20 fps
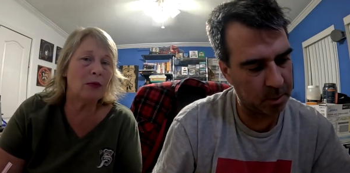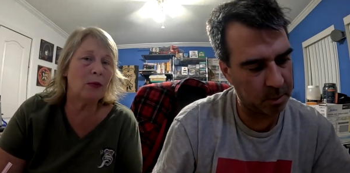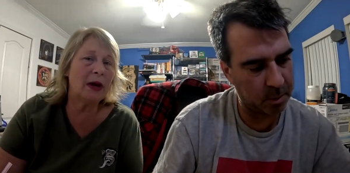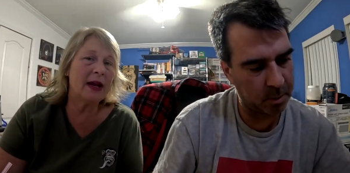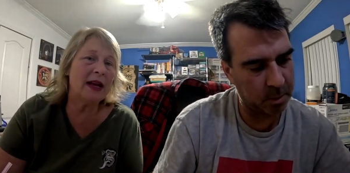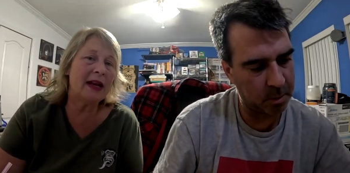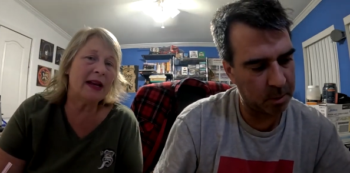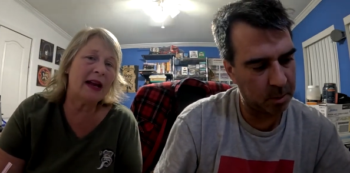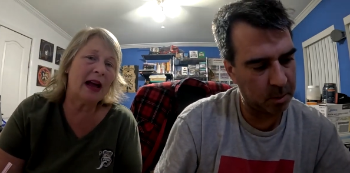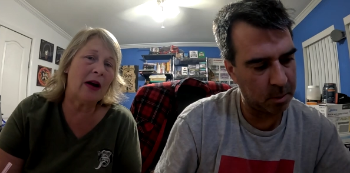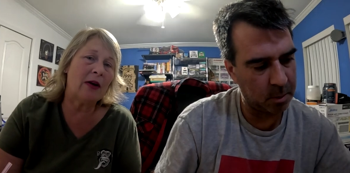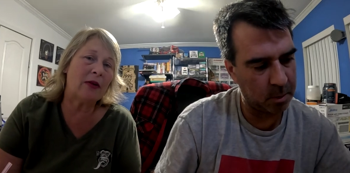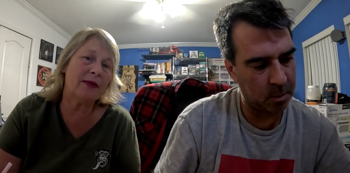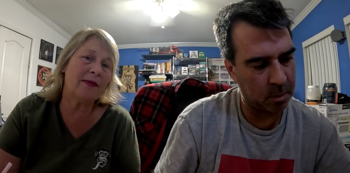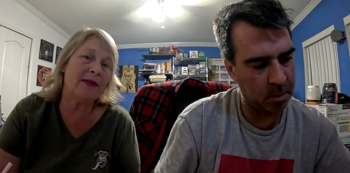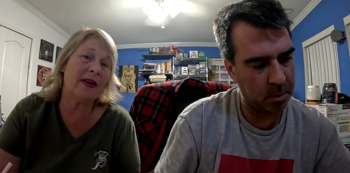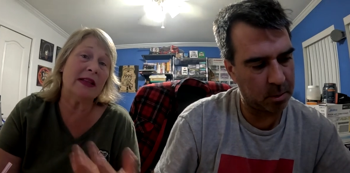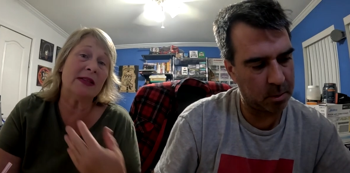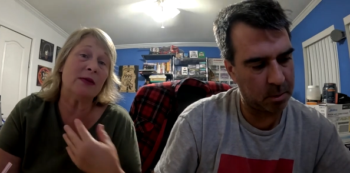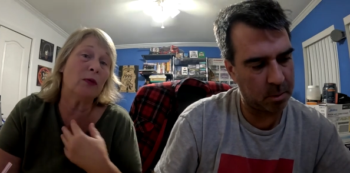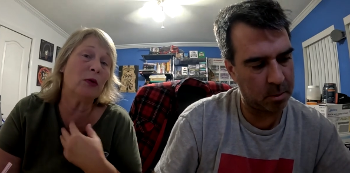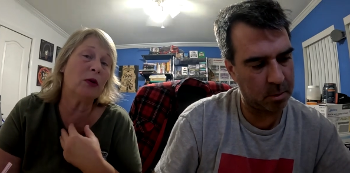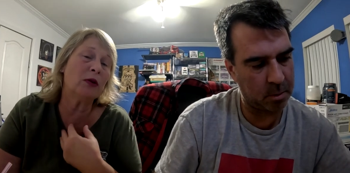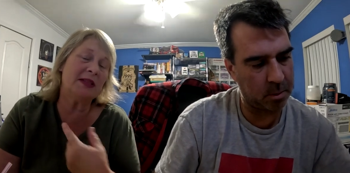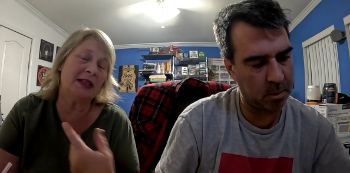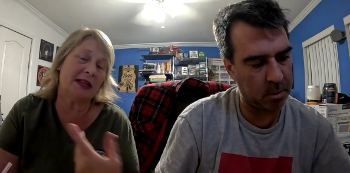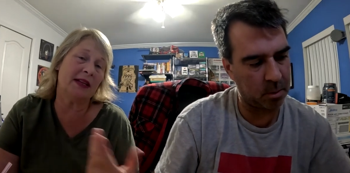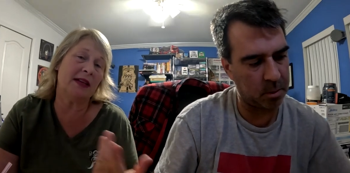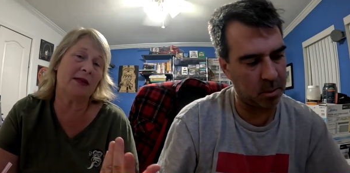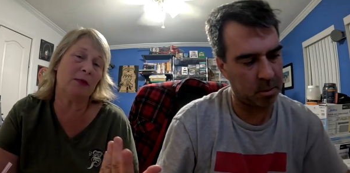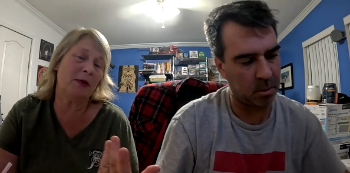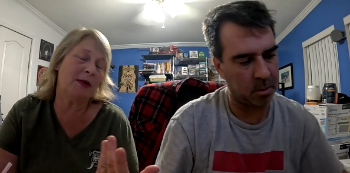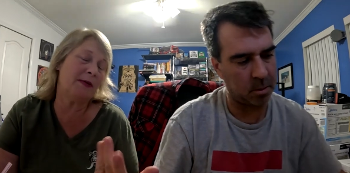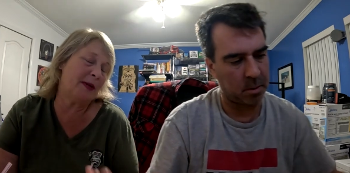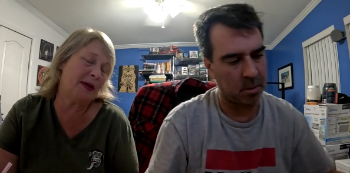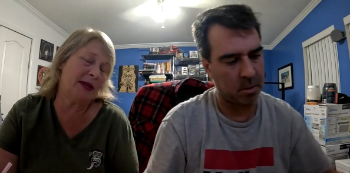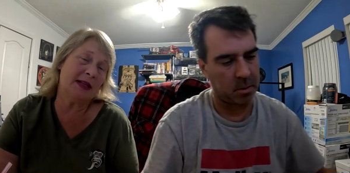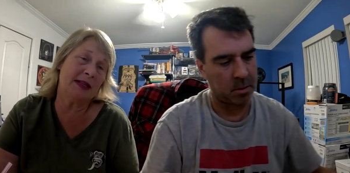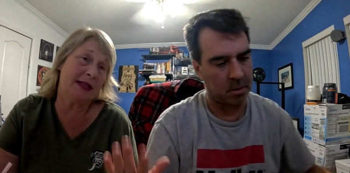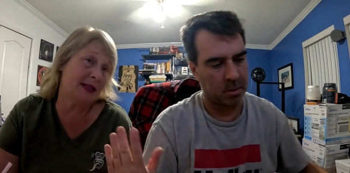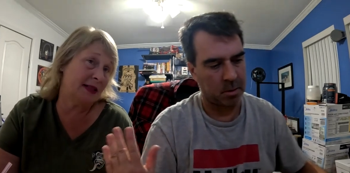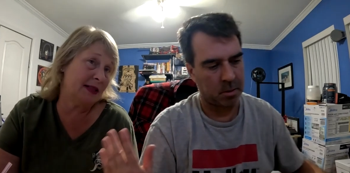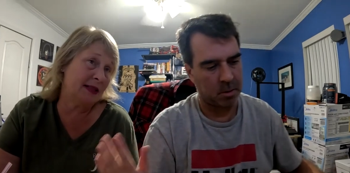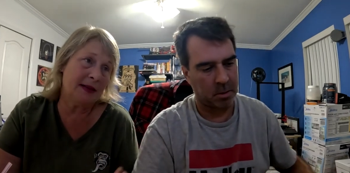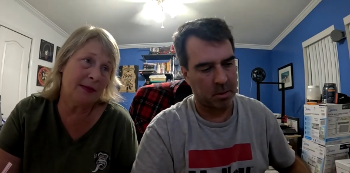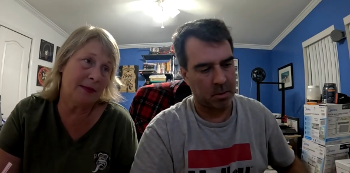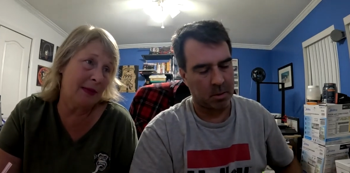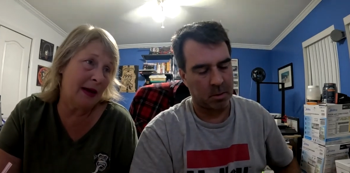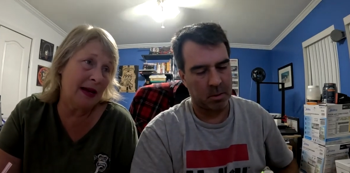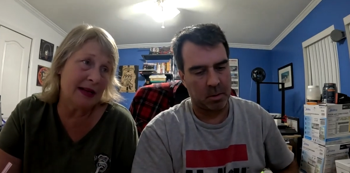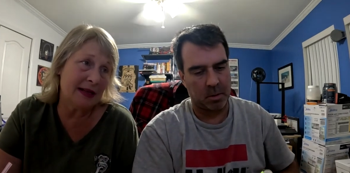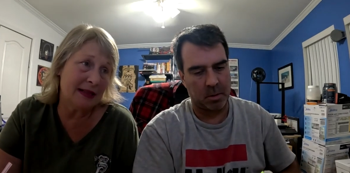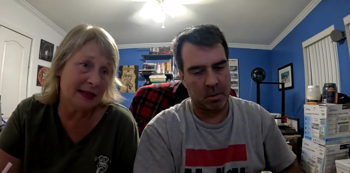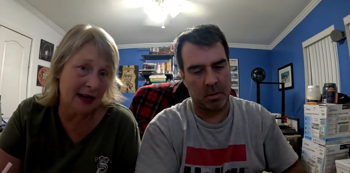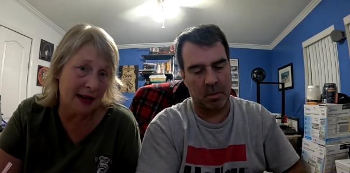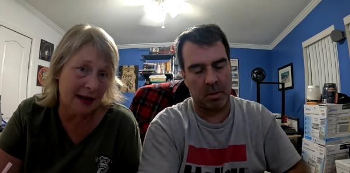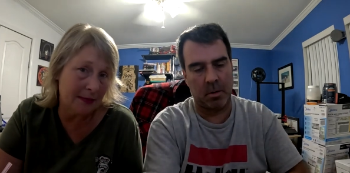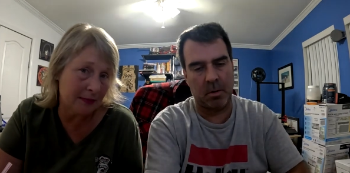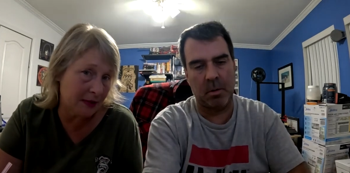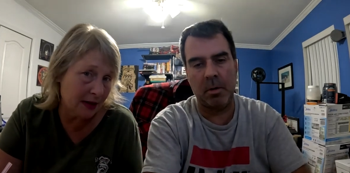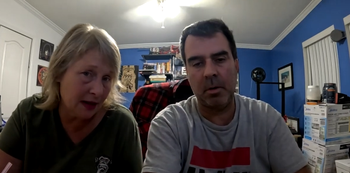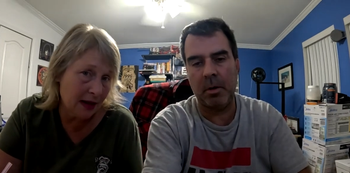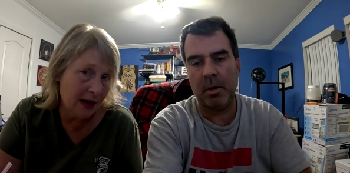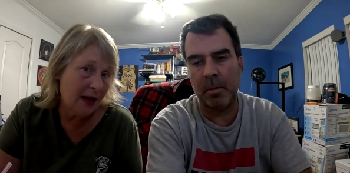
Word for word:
Speaker 1: and wait an hour in advance. And we're di- we've been to Disney many times.